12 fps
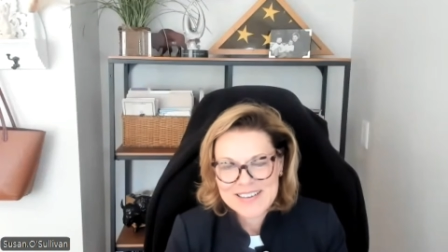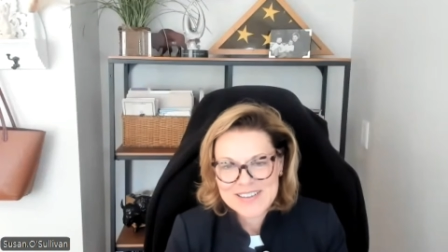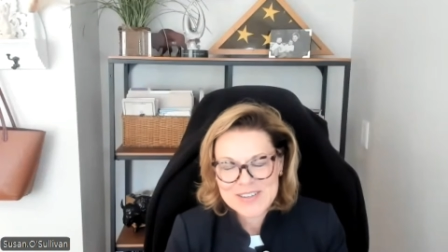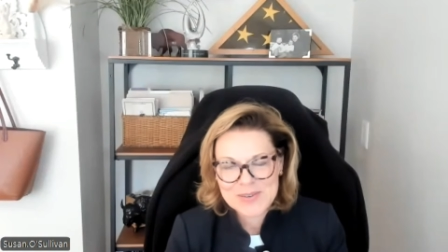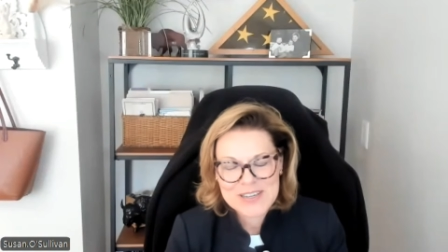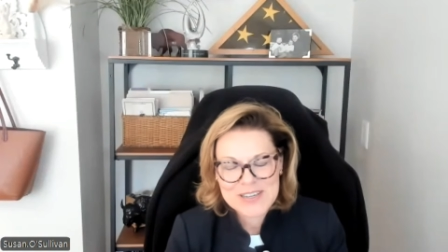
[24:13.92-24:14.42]

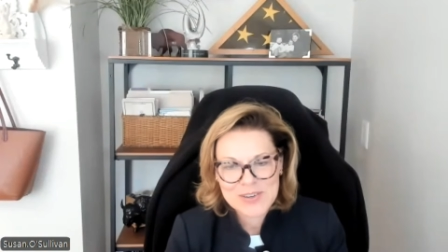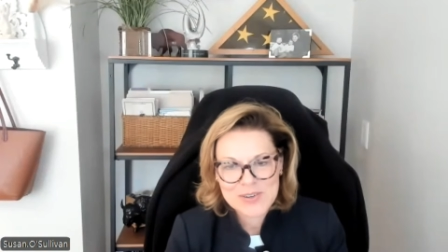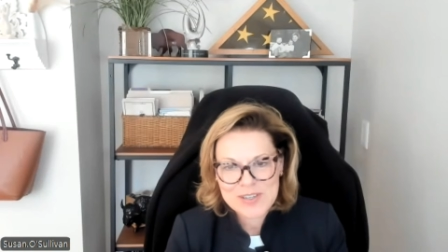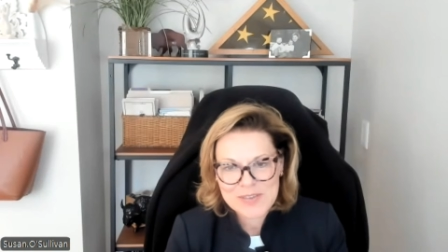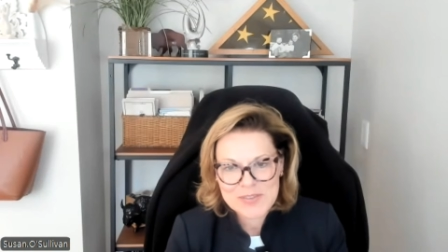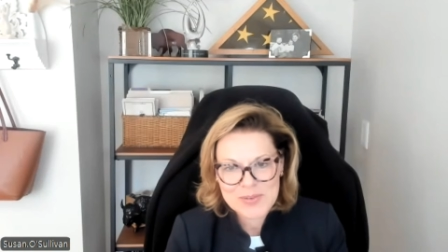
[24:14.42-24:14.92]
Don't take
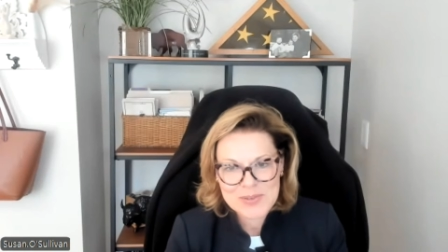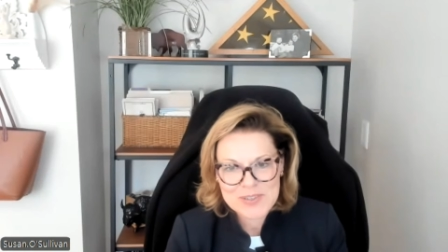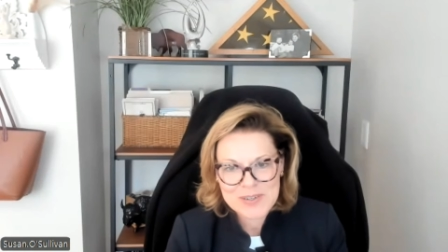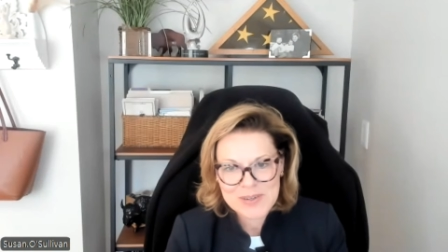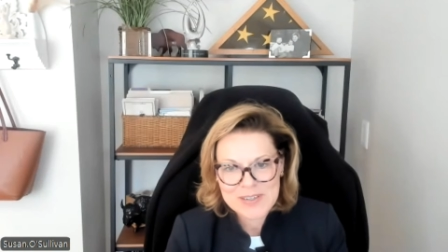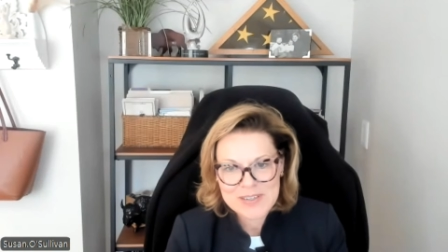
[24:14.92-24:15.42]
yourself so
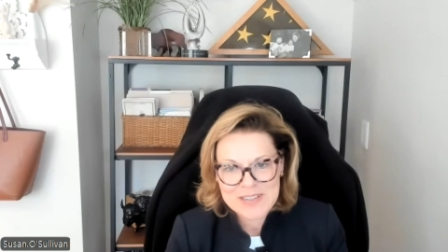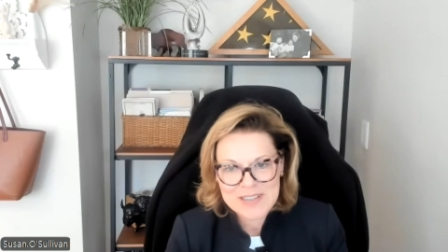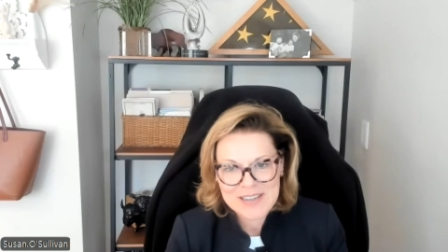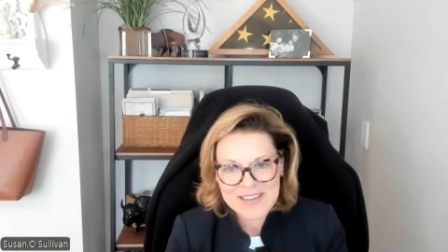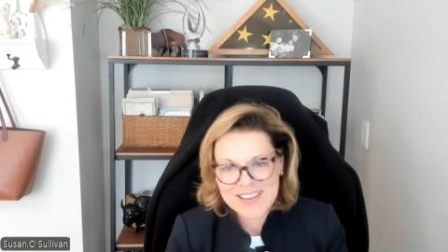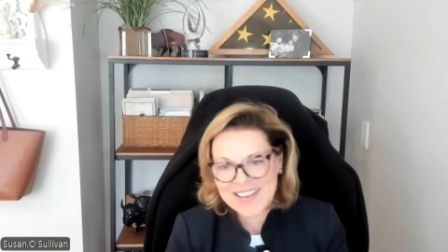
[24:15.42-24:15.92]

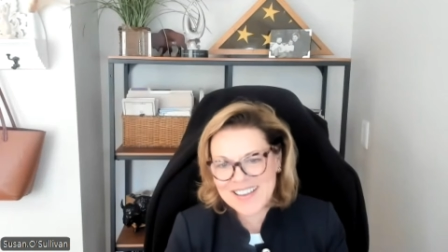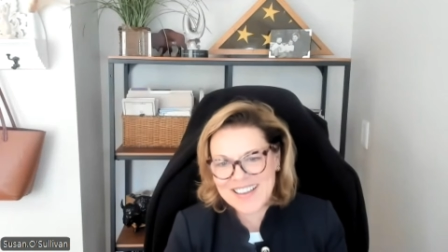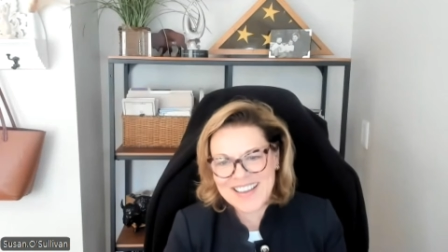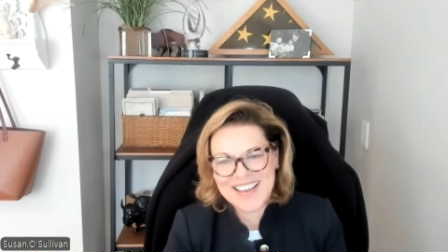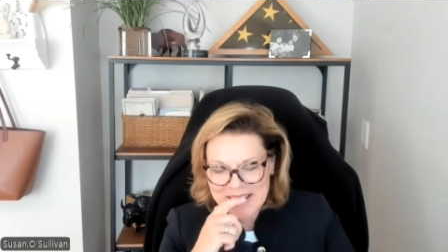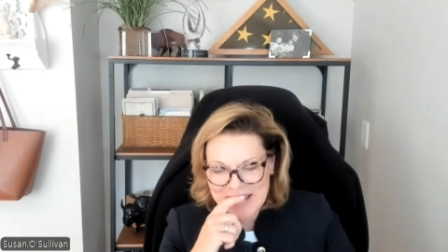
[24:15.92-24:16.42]
seriously.
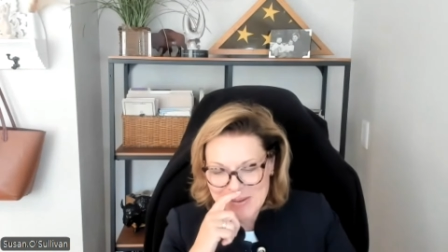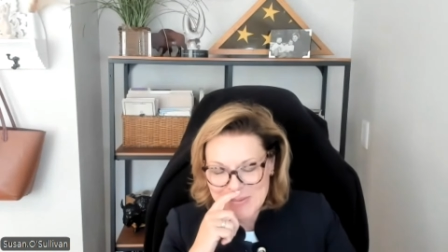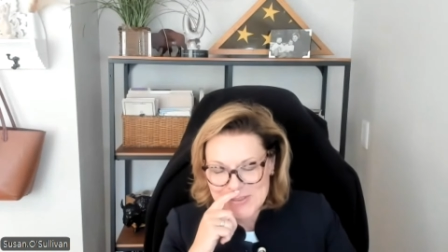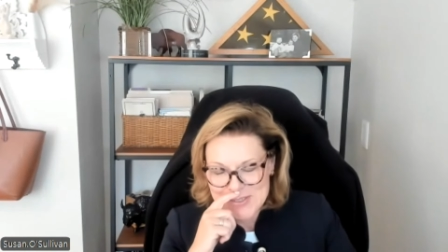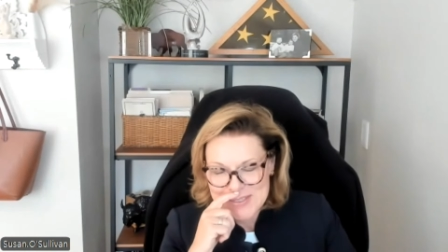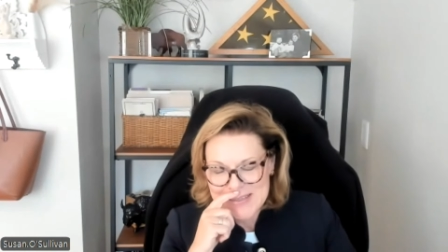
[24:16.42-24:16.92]
I
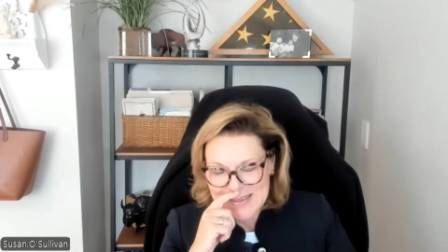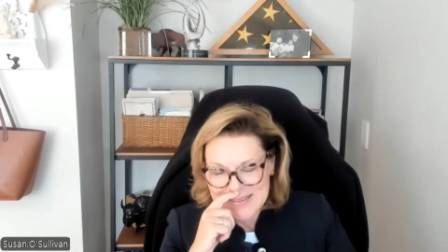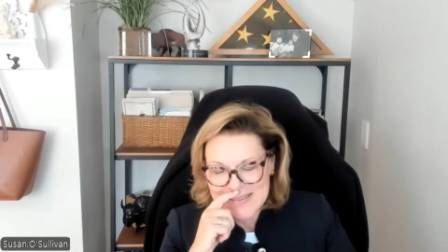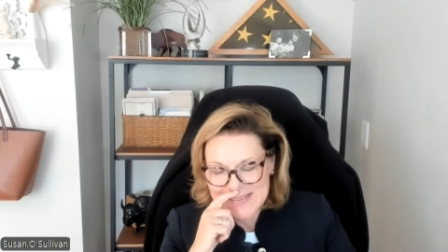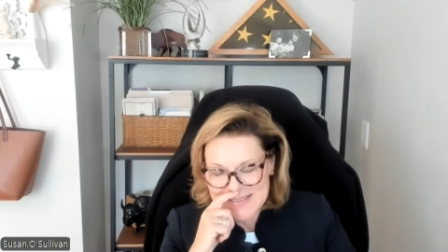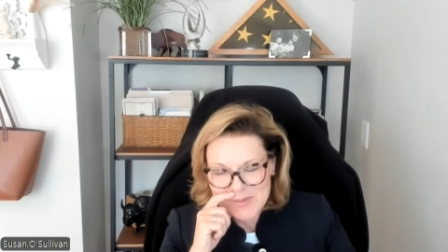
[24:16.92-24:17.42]
would just
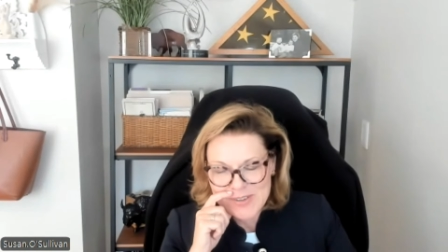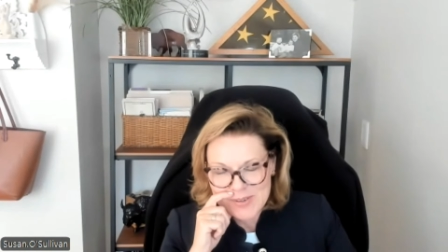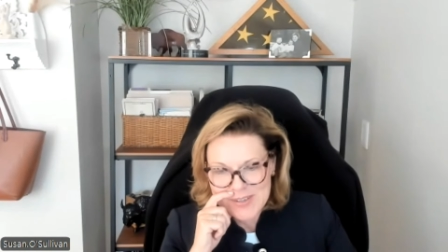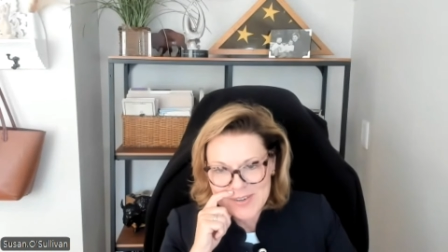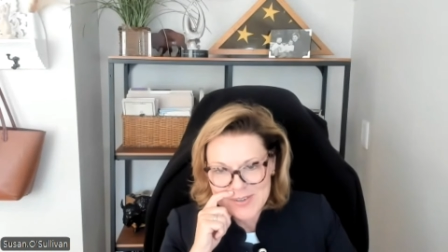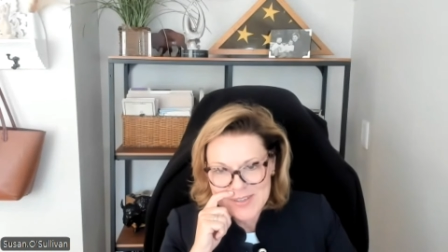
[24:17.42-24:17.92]
say don't
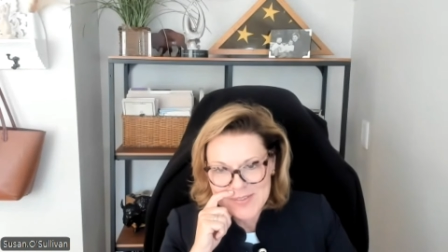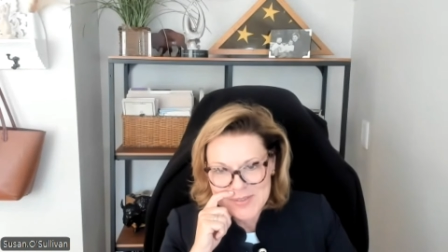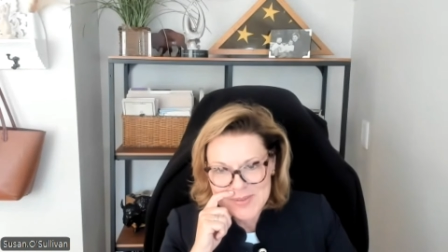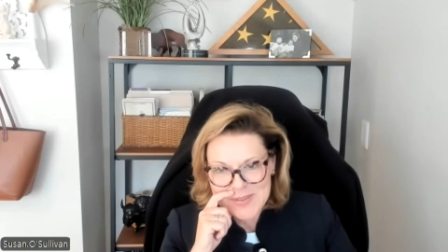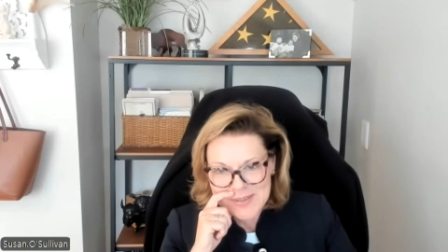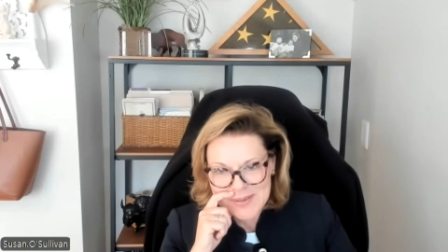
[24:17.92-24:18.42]
take yourself
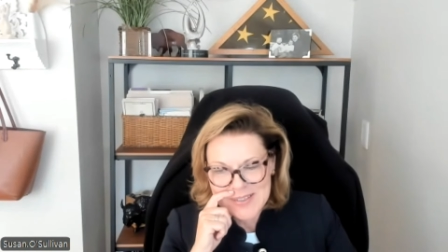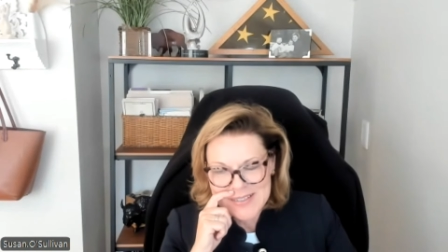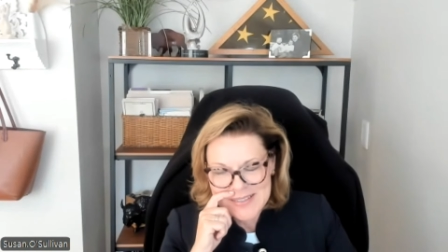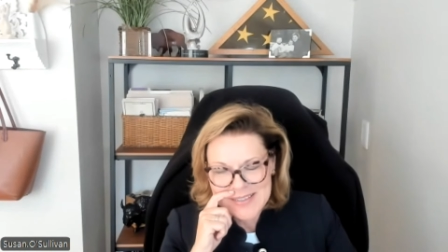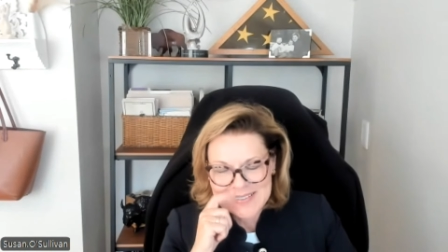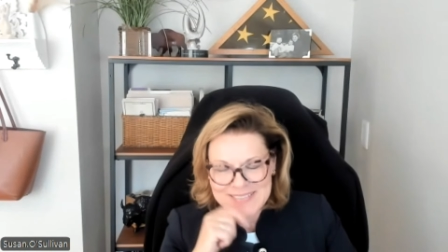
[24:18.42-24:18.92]
so
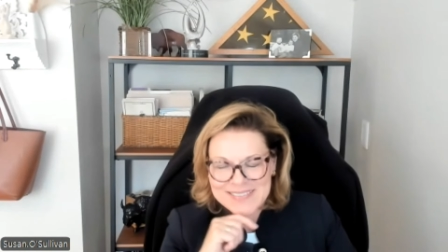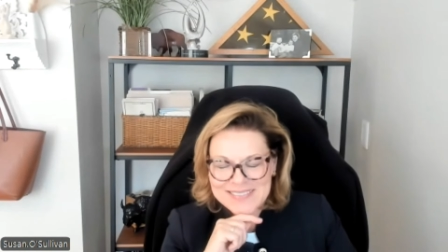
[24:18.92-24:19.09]
seriously.